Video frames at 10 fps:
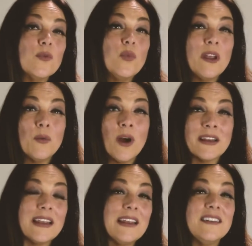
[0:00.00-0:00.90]
we
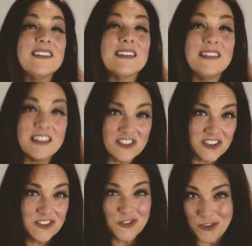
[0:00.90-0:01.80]
want to eat
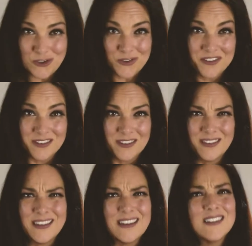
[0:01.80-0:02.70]
delicious foods.
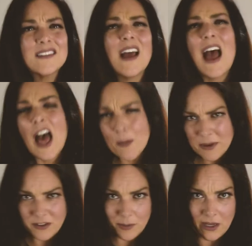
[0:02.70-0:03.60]
They just
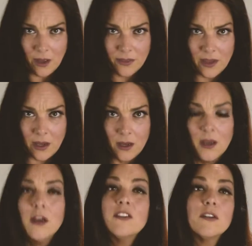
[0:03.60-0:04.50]
happen to be healthy.
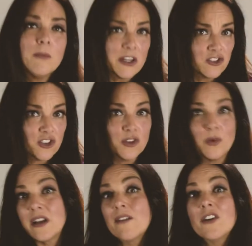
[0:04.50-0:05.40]
So make sure
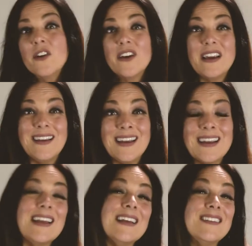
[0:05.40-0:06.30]
whatever you're
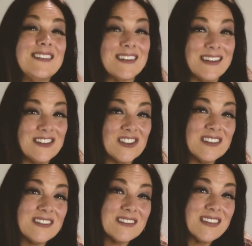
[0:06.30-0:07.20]
eating is
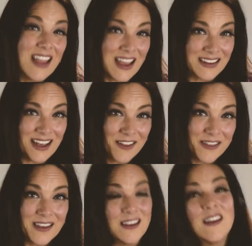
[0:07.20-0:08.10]
delicious and
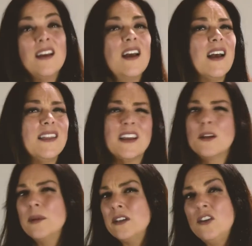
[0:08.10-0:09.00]
healthy, and then
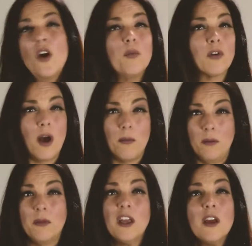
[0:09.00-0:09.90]
it'll be no
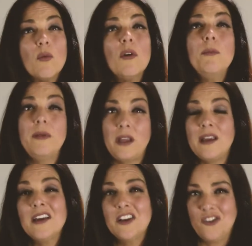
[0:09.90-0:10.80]
problem. It will
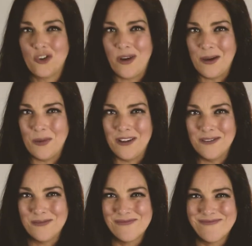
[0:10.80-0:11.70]
be enjoyable.